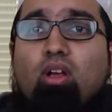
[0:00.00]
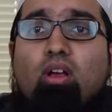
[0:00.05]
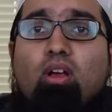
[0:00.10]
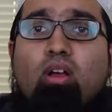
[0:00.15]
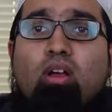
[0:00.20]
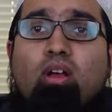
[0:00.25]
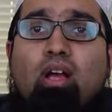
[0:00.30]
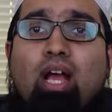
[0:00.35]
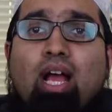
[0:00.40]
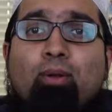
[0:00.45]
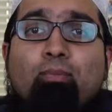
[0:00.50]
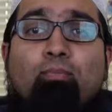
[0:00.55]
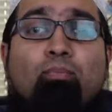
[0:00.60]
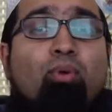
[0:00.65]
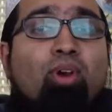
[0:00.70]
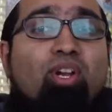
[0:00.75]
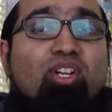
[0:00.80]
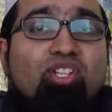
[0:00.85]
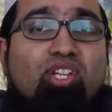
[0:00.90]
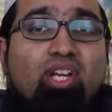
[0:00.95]
And
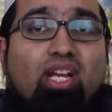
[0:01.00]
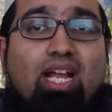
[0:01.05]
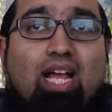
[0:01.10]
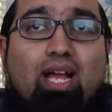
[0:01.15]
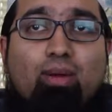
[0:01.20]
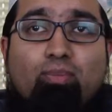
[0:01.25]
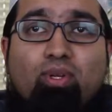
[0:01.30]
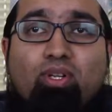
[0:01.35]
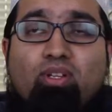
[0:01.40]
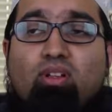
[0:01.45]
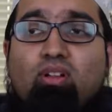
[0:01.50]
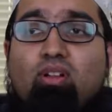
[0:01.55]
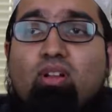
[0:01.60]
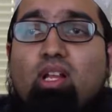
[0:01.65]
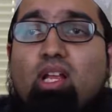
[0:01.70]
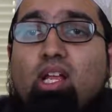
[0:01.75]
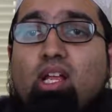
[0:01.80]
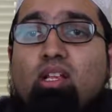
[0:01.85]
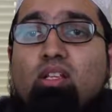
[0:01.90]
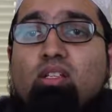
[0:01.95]
bridging capital
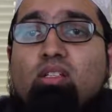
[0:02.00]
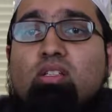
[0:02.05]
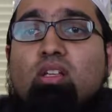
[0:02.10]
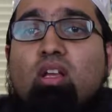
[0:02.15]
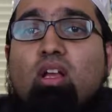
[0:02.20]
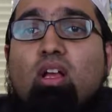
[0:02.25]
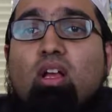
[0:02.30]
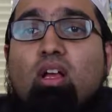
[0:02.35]
is